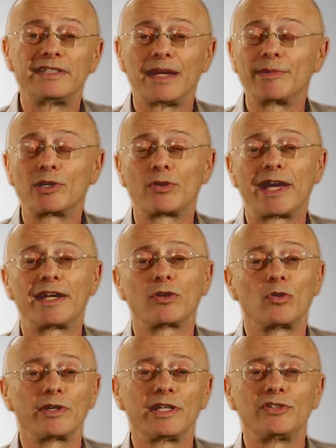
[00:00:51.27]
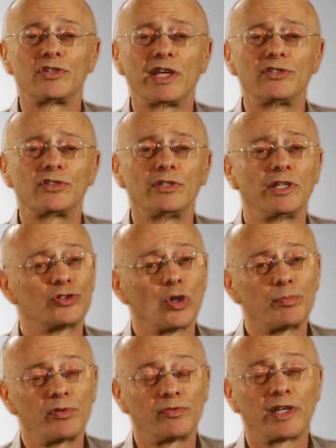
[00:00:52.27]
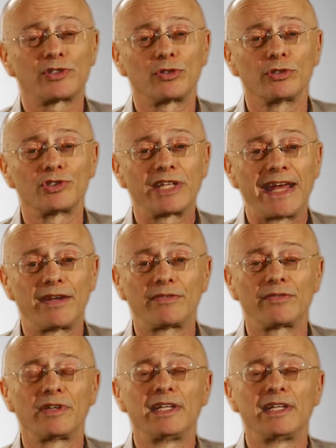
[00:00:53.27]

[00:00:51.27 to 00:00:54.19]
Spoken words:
democratic organization. There's no professional staff.